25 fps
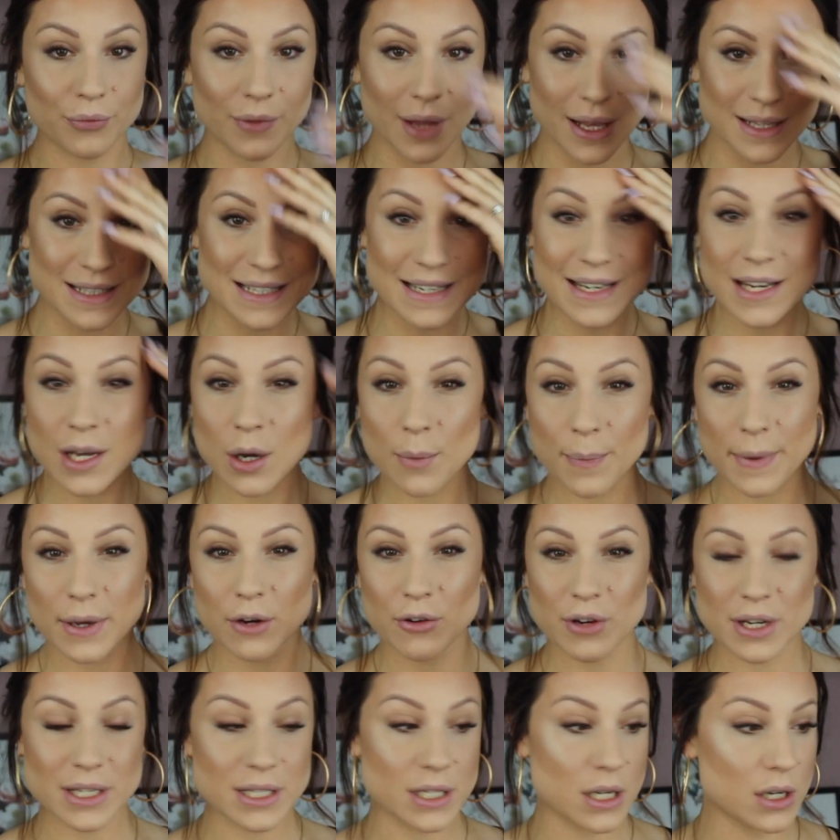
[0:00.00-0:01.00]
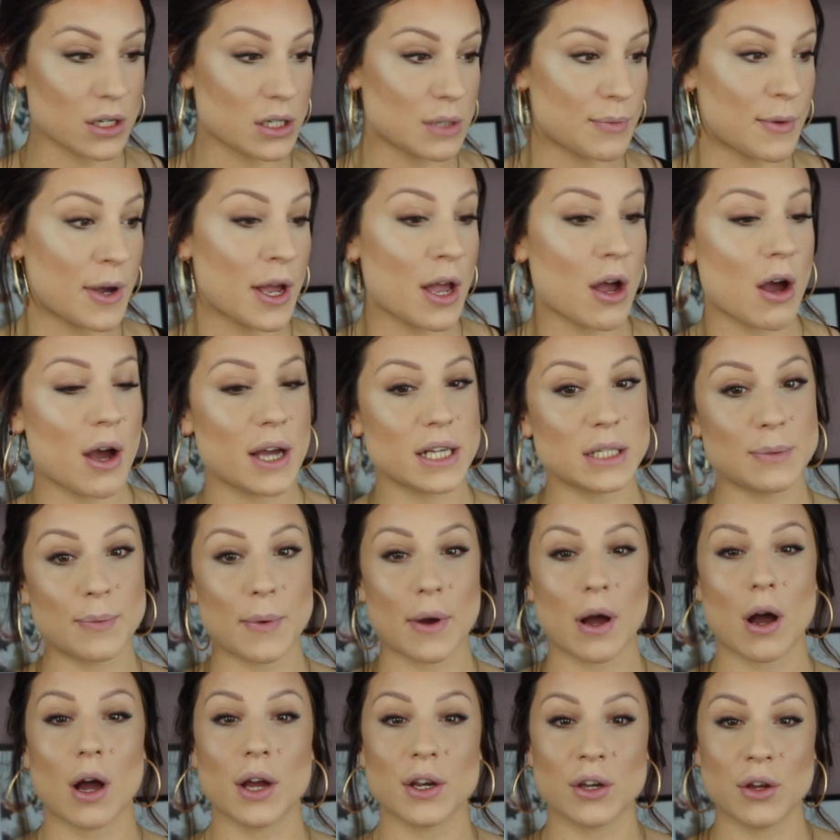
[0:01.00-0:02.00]
It's a little bit creasy under my eyes,
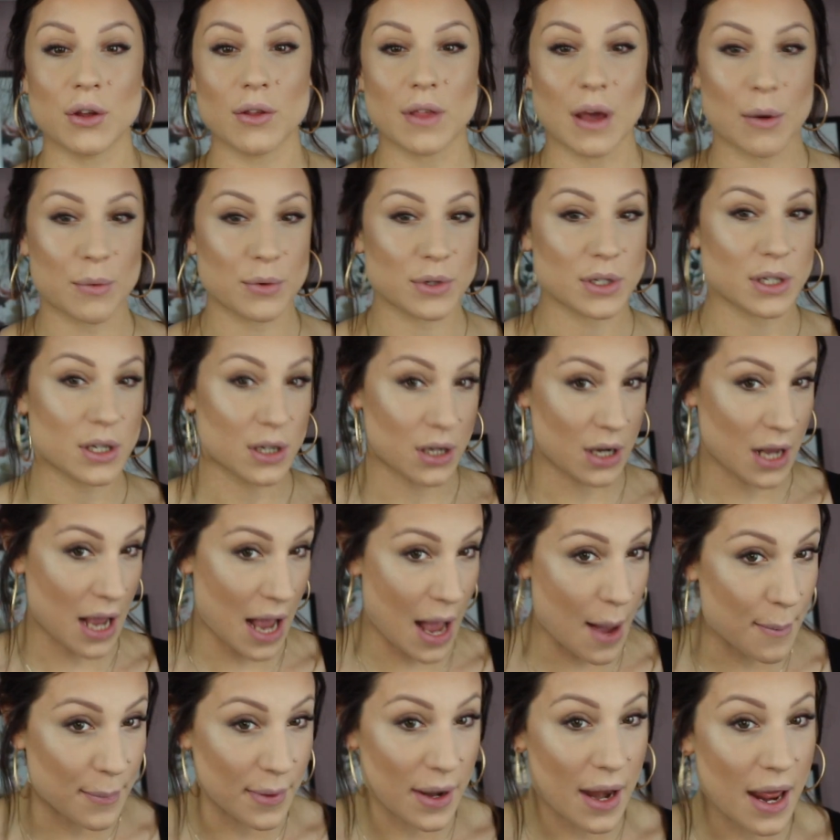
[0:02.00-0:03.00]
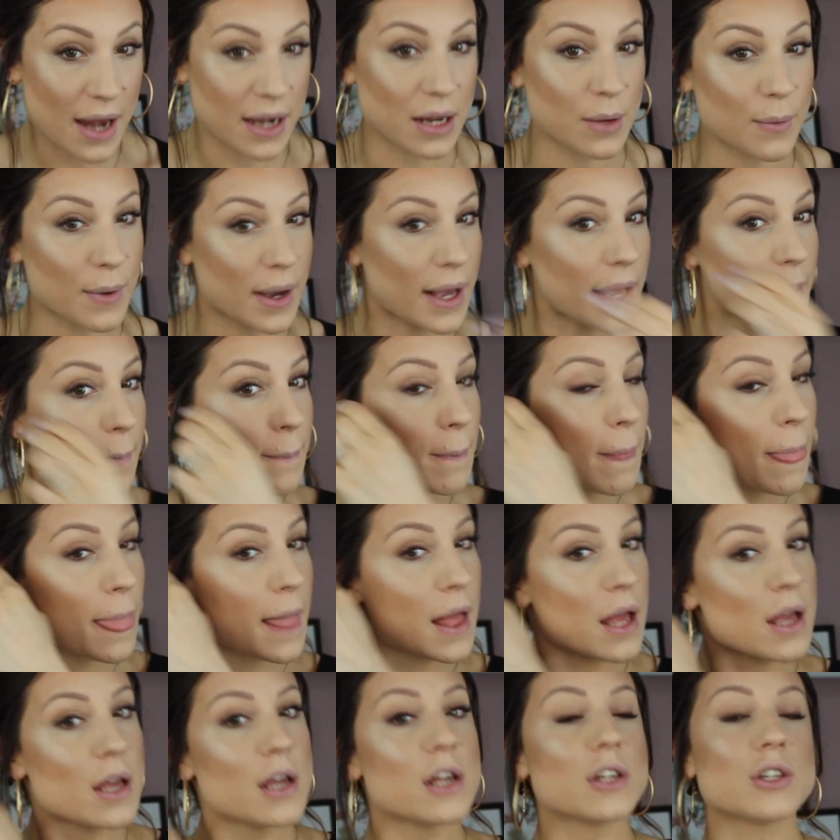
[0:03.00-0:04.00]
but I knew that was going to happen anyway.
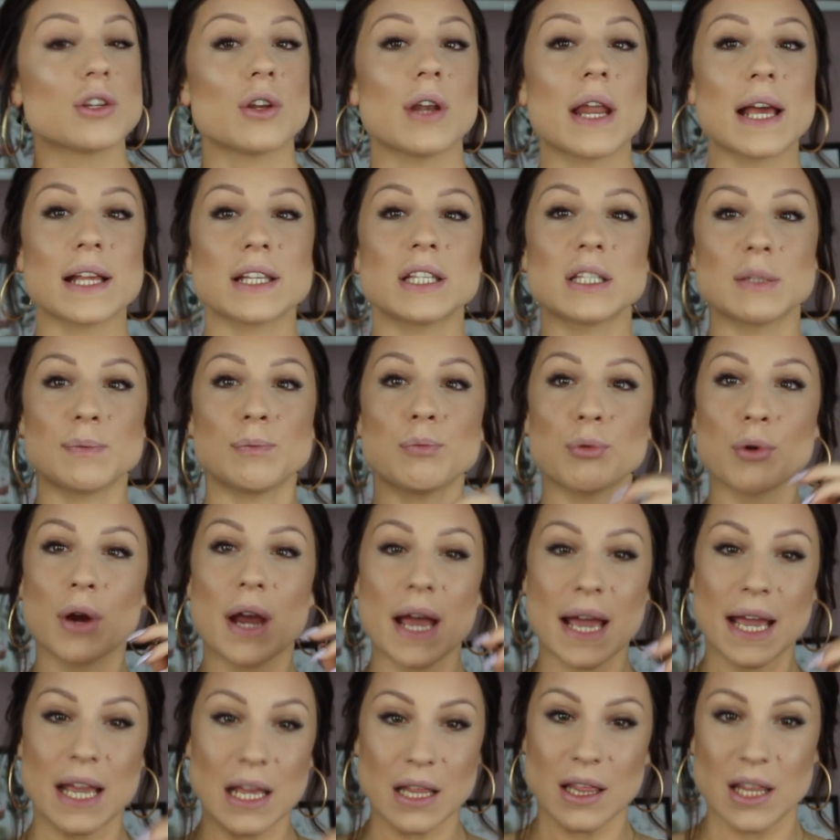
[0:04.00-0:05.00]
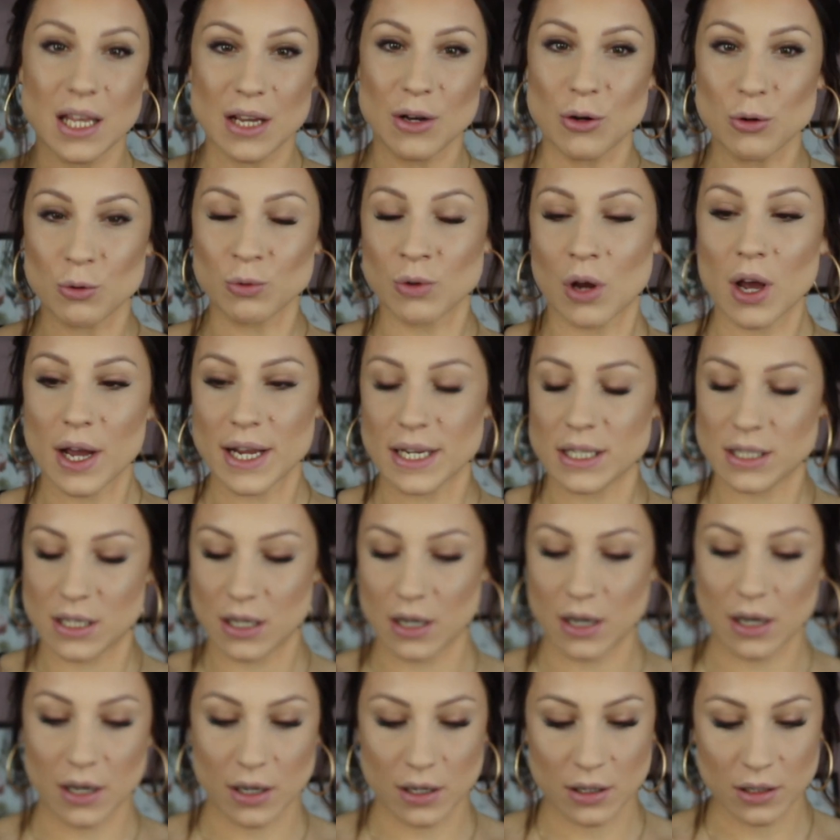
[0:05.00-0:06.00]
So let's spray the
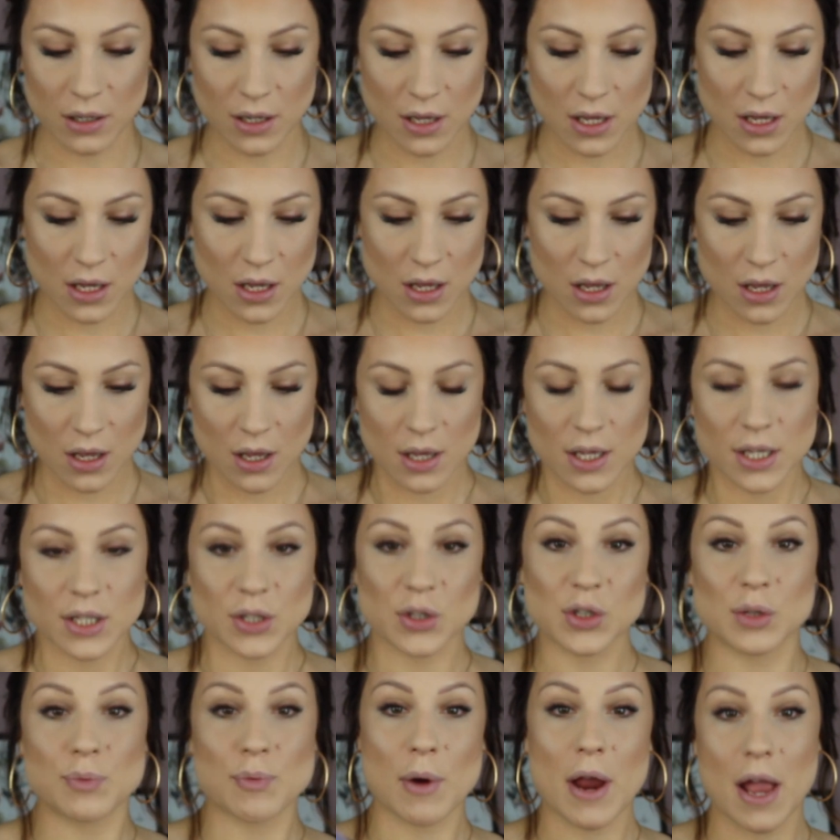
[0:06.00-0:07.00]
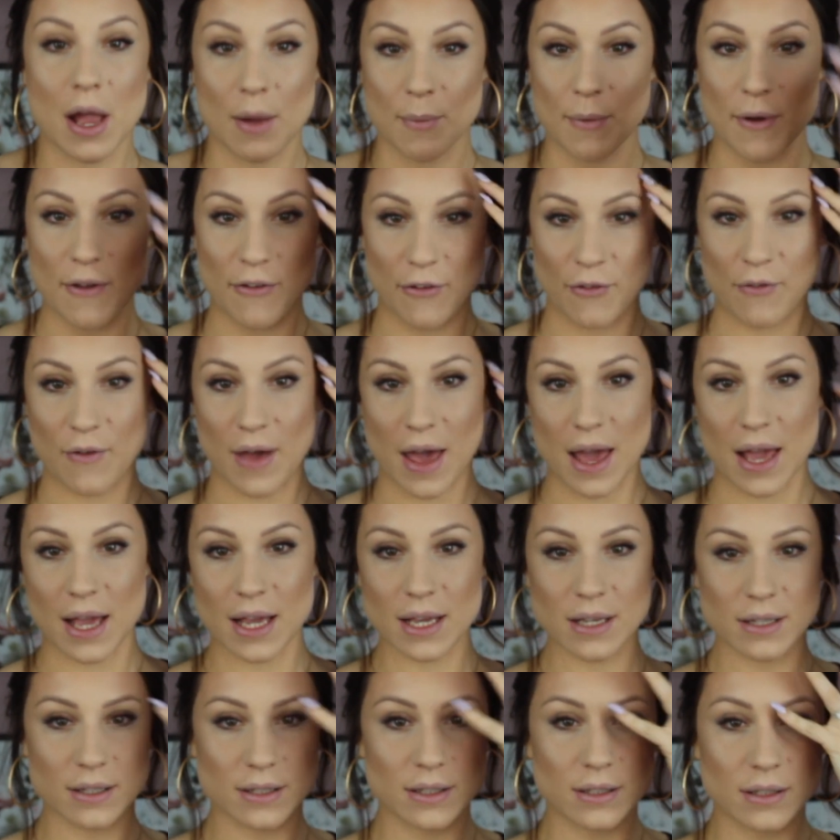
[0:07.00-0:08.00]
all-nighter spray on my
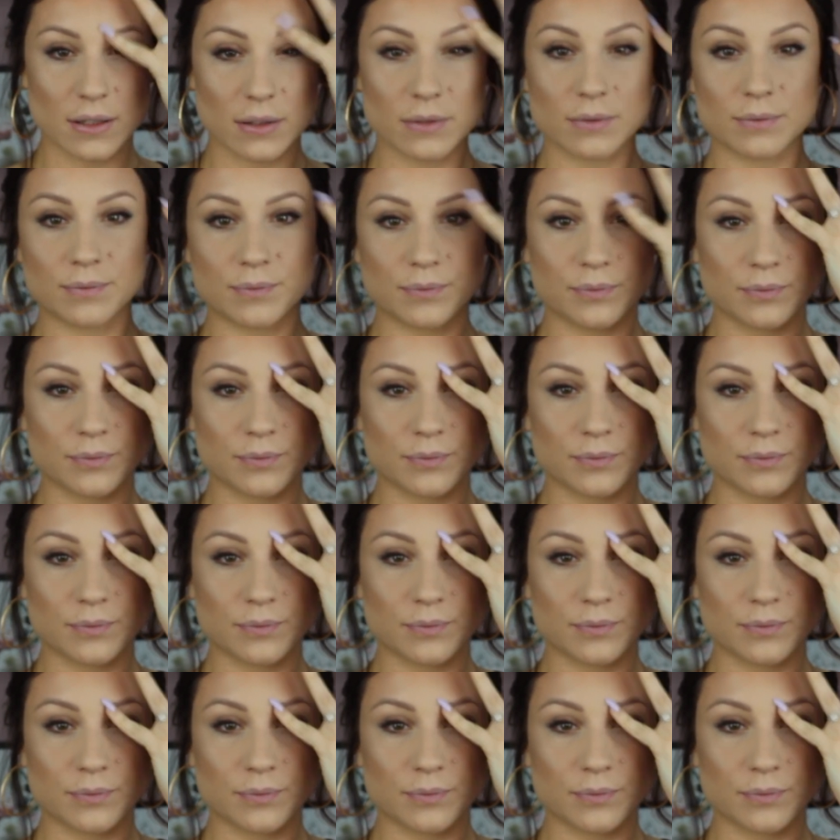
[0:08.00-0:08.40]
face.